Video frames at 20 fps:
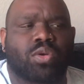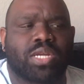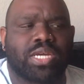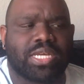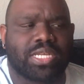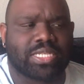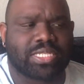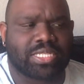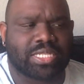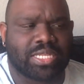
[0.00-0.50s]

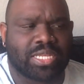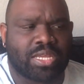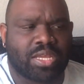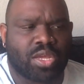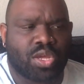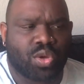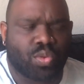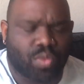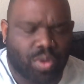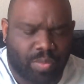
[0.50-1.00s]
us
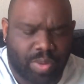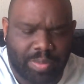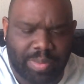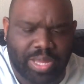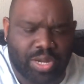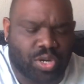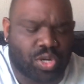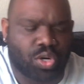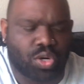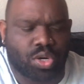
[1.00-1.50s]
when we
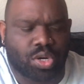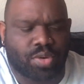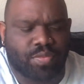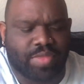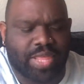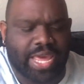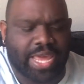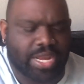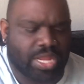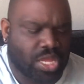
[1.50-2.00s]
met her
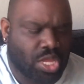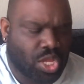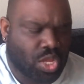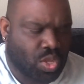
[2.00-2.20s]
that